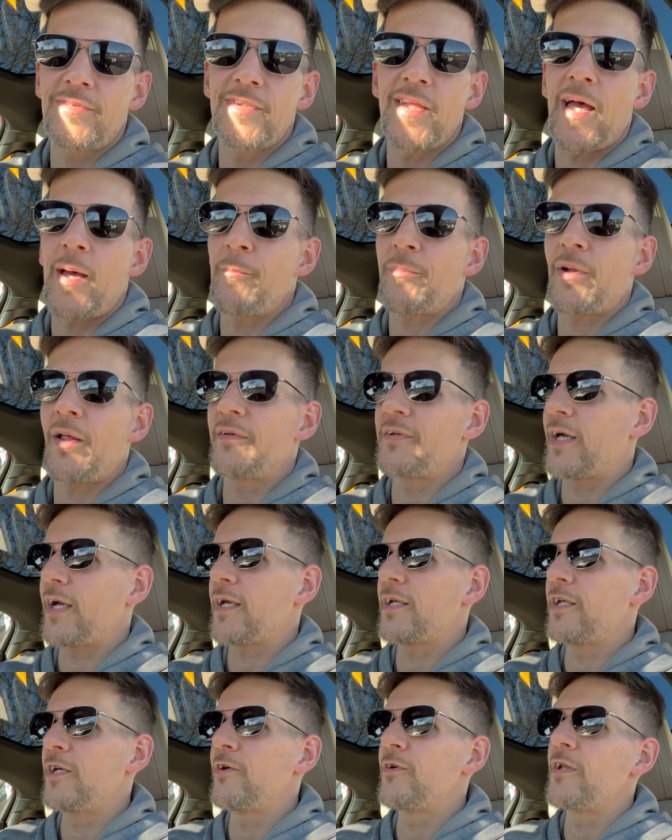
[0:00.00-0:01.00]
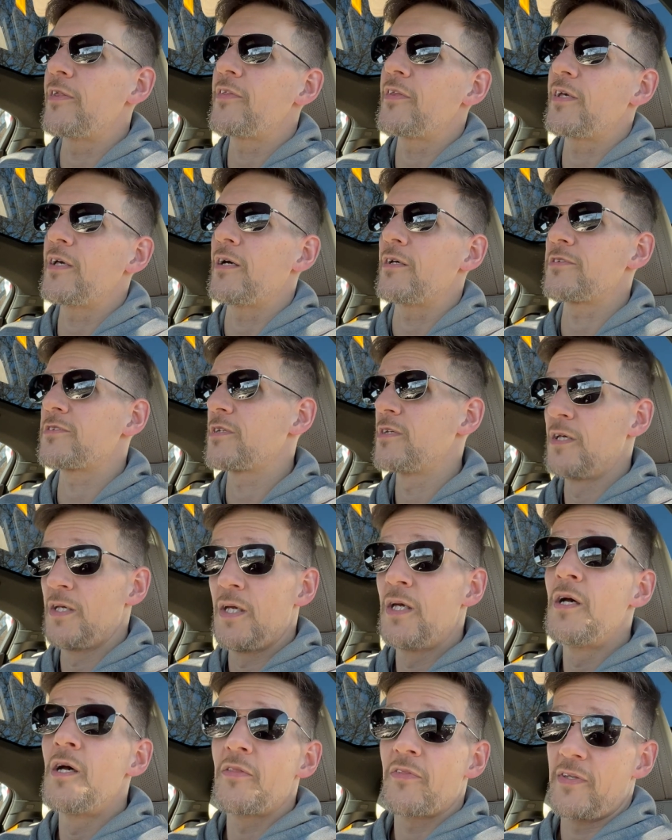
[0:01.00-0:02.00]
I'm probably not going to hear anything else.
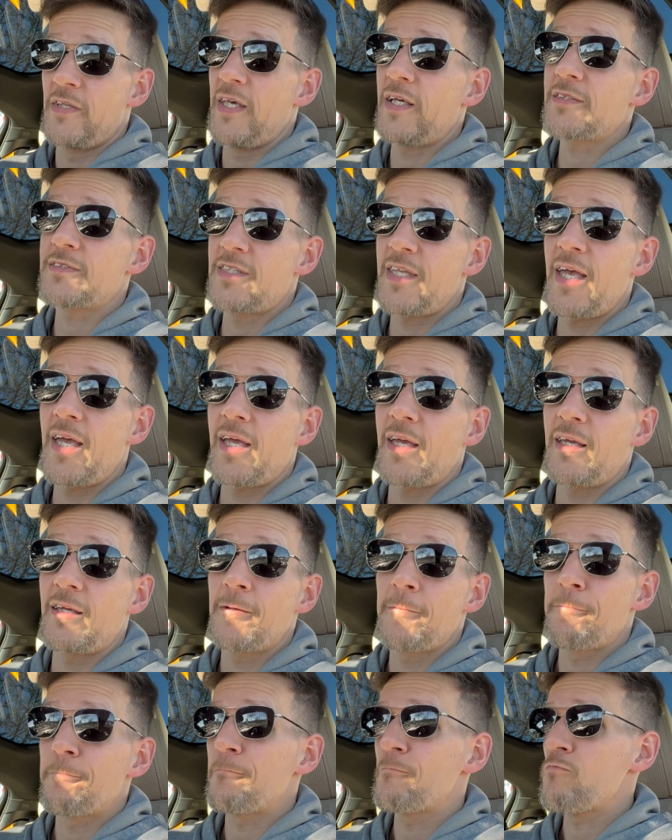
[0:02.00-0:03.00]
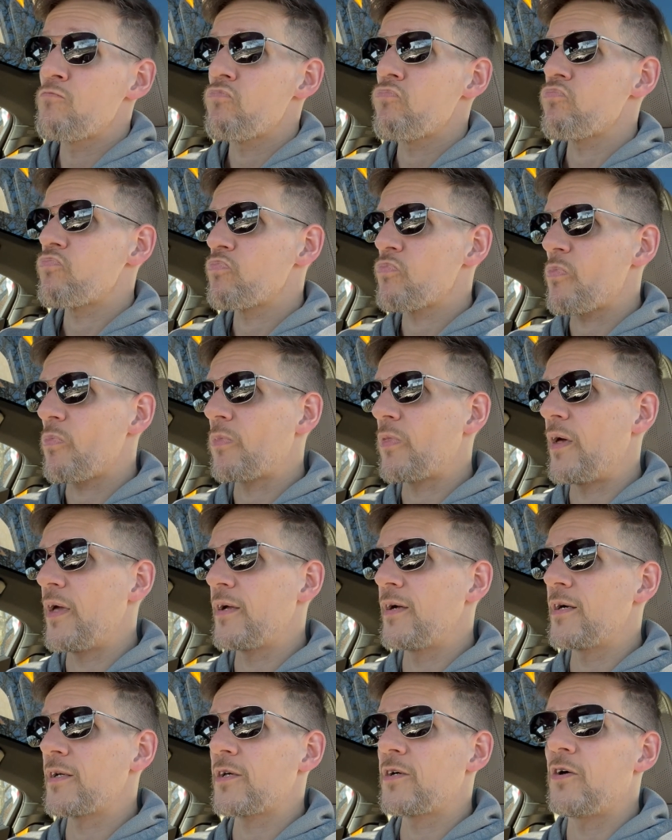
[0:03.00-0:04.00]
The next day, I
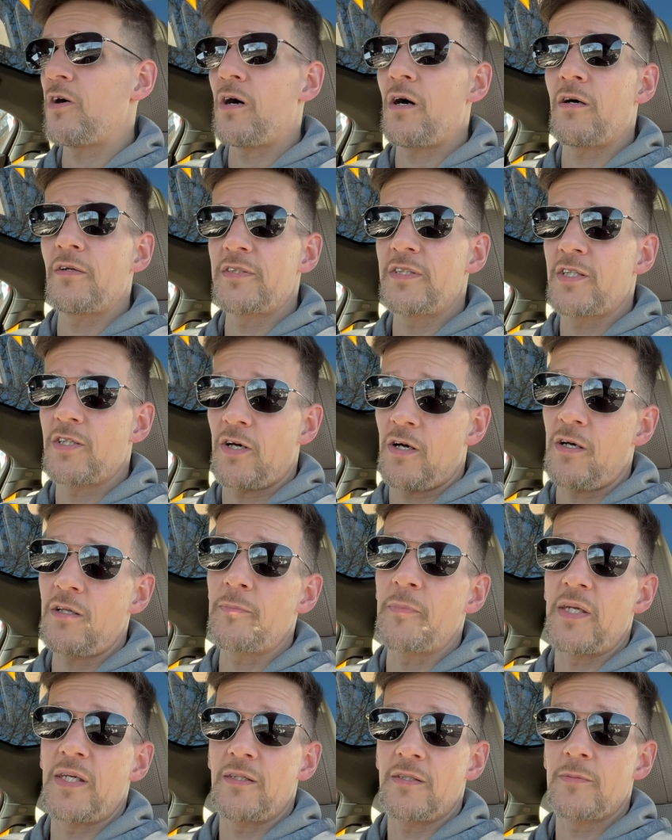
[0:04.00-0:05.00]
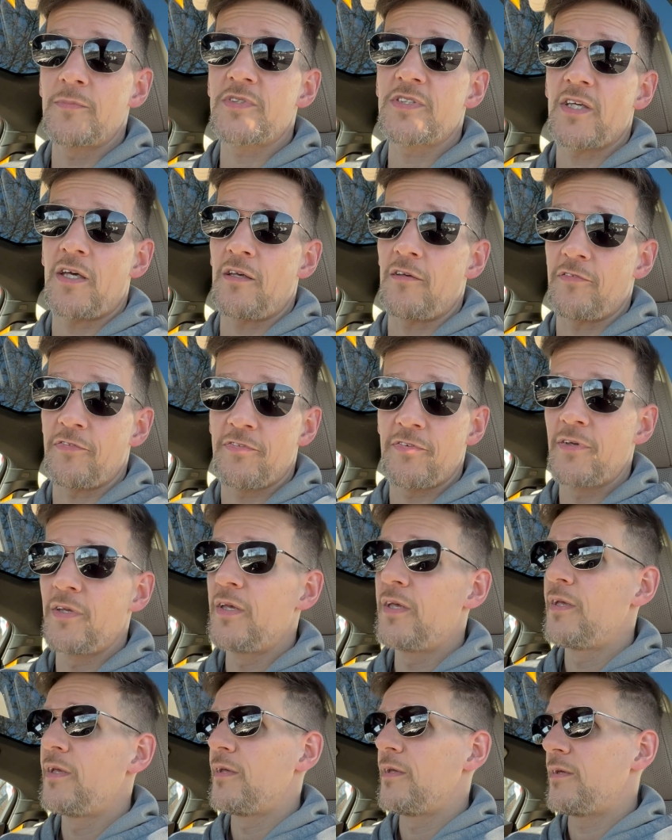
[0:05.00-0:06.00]
got a call. He called me himself
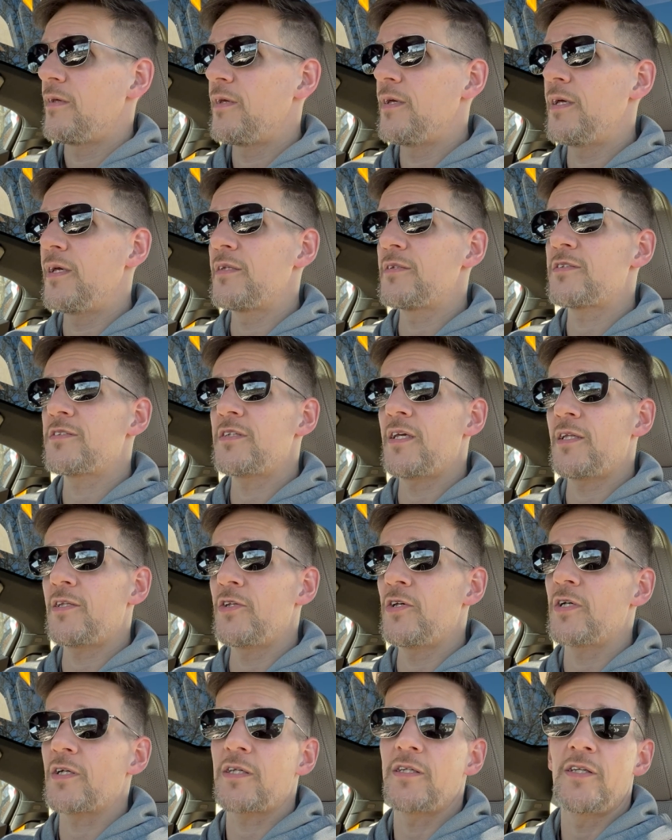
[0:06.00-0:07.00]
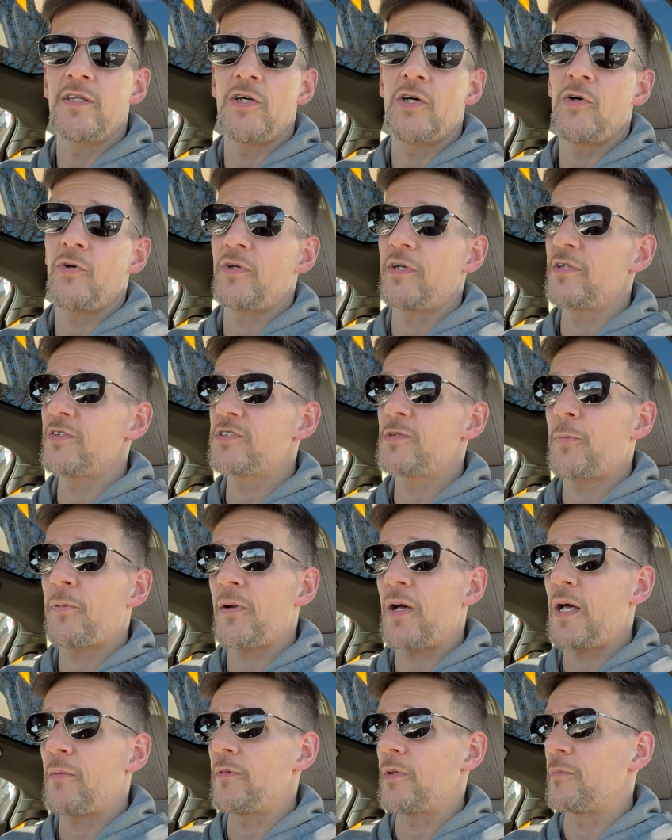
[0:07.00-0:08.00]
and said, look, here's the
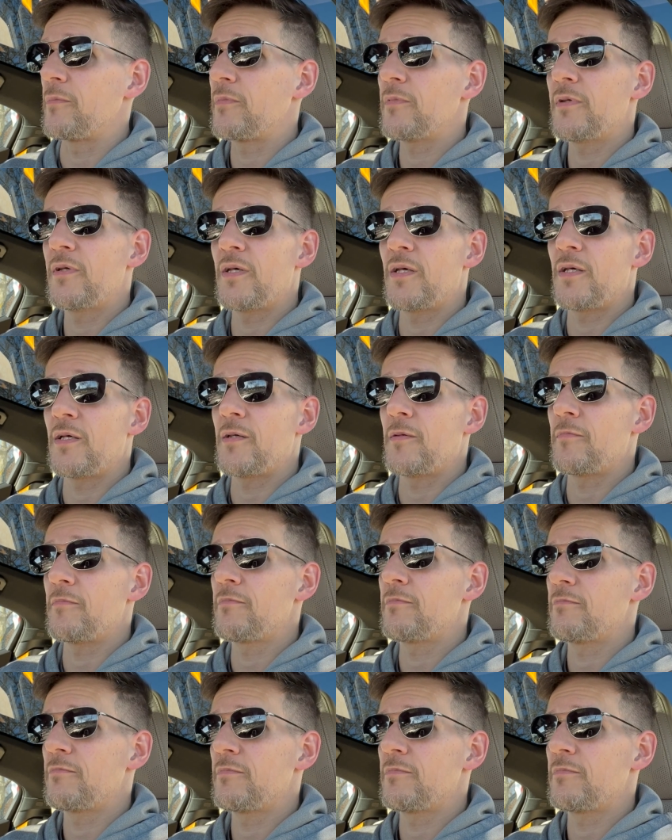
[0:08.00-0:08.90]
problem.